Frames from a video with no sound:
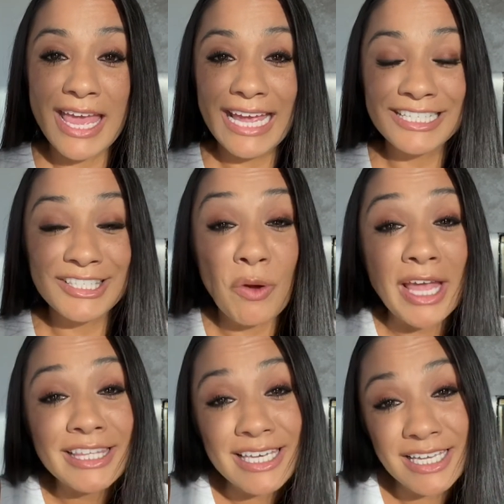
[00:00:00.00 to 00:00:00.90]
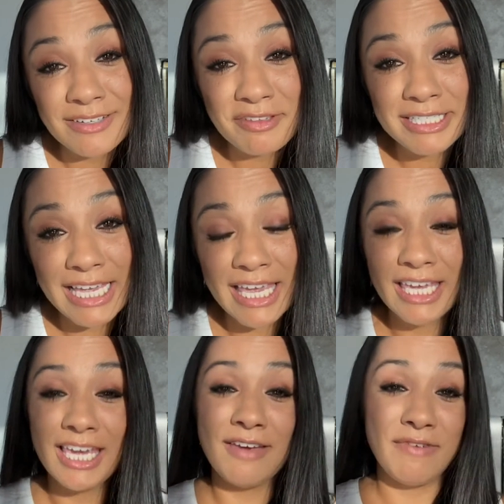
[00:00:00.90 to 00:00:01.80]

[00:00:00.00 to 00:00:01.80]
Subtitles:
And so at the end of the day, if